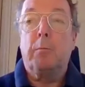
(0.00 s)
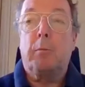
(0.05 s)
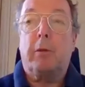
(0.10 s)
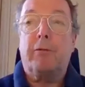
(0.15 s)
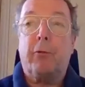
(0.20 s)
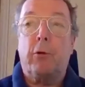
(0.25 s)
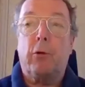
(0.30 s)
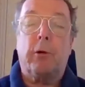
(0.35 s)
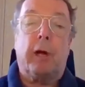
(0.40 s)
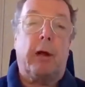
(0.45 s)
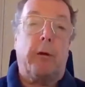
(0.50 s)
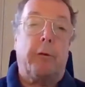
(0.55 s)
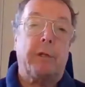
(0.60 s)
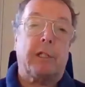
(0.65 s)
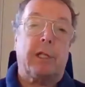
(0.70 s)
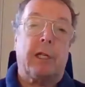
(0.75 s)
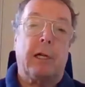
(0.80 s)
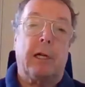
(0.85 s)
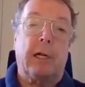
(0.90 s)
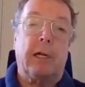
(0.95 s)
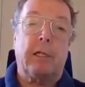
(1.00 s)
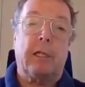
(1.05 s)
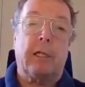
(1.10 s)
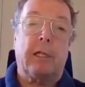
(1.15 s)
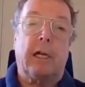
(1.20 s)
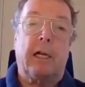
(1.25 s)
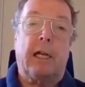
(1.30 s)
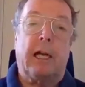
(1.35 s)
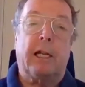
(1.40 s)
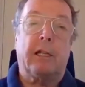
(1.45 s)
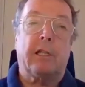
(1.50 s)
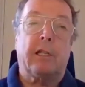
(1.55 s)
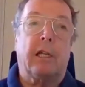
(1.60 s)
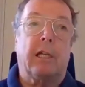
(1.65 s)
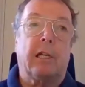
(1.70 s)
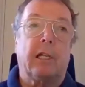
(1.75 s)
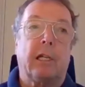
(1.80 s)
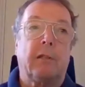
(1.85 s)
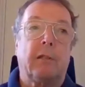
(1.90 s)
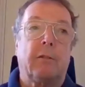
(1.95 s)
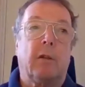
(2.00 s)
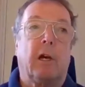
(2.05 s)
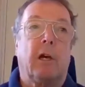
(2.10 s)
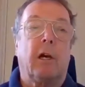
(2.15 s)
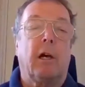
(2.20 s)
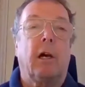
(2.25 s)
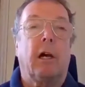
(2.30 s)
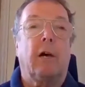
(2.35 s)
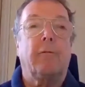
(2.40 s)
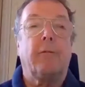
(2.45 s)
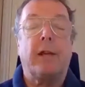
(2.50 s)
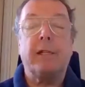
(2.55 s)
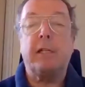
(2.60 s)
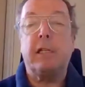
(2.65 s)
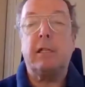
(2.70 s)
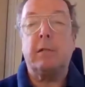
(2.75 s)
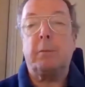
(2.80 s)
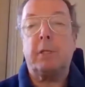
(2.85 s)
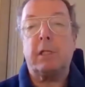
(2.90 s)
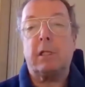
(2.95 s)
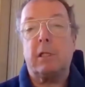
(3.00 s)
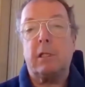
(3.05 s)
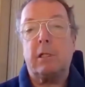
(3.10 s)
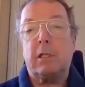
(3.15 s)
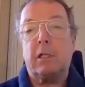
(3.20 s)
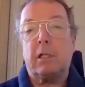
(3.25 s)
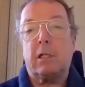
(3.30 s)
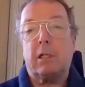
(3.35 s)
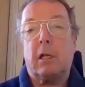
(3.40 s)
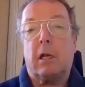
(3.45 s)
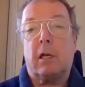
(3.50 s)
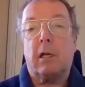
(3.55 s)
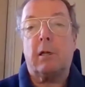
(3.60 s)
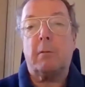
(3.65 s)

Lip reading: Before I retired, I had a vending business